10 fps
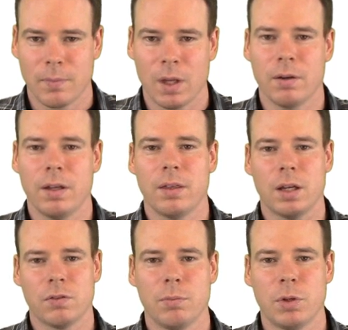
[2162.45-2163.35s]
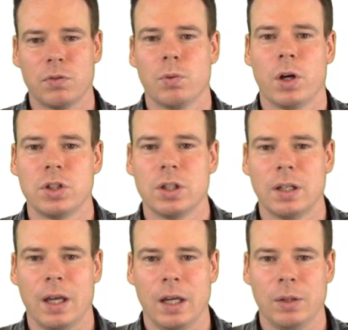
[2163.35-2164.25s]
All right, thanks very much for
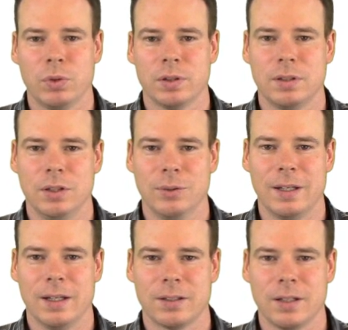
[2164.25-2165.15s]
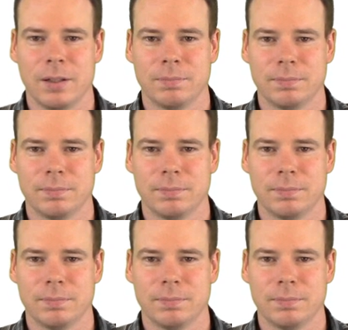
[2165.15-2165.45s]
watching, and we'll see you again next time.